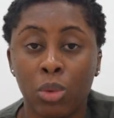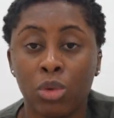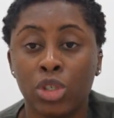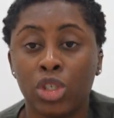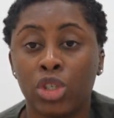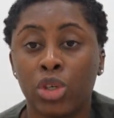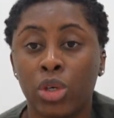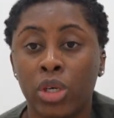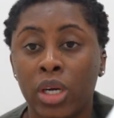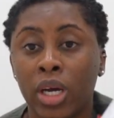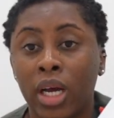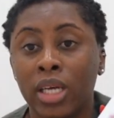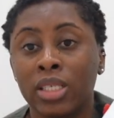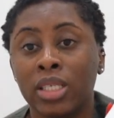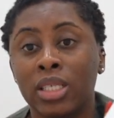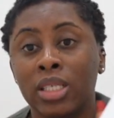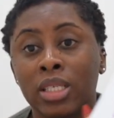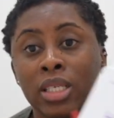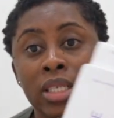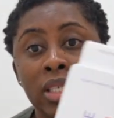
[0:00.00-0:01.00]
want to show you guys
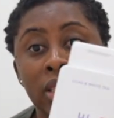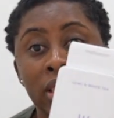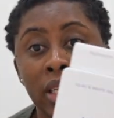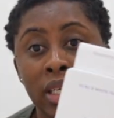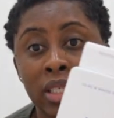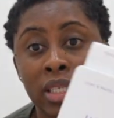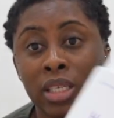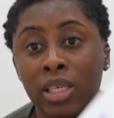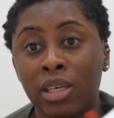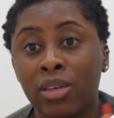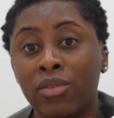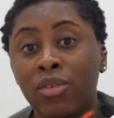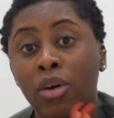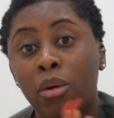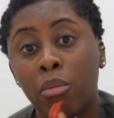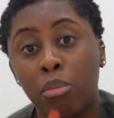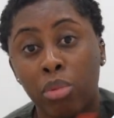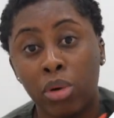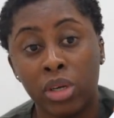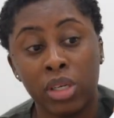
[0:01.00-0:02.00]
is this
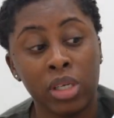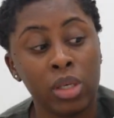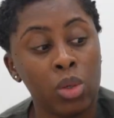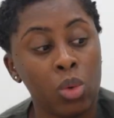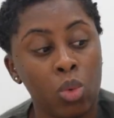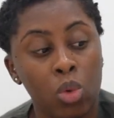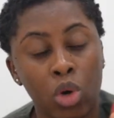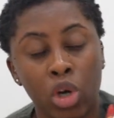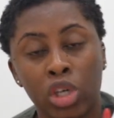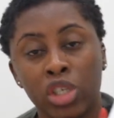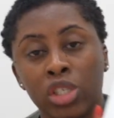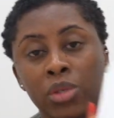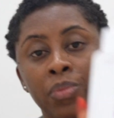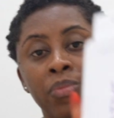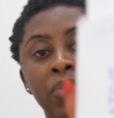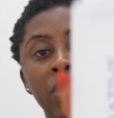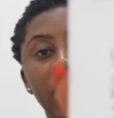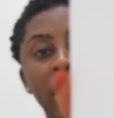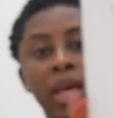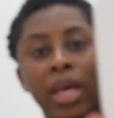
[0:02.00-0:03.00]
Native body wash
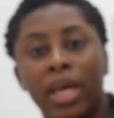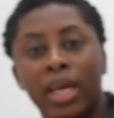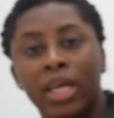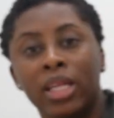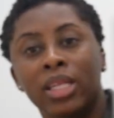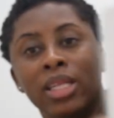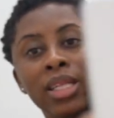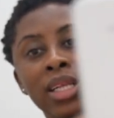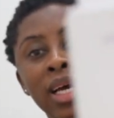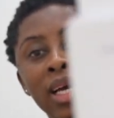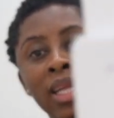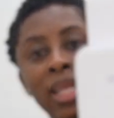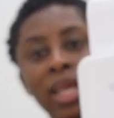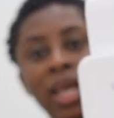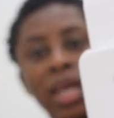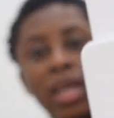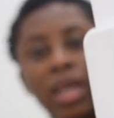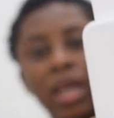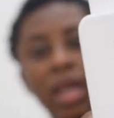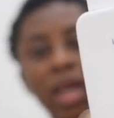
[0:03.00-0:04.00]
in
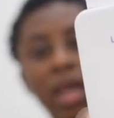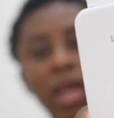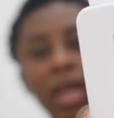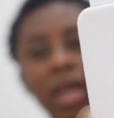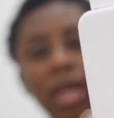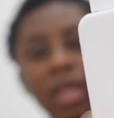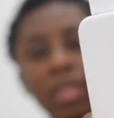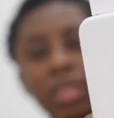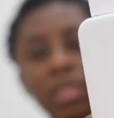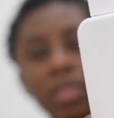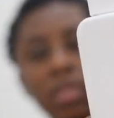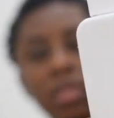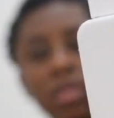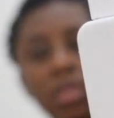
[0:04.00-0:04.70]
lilac and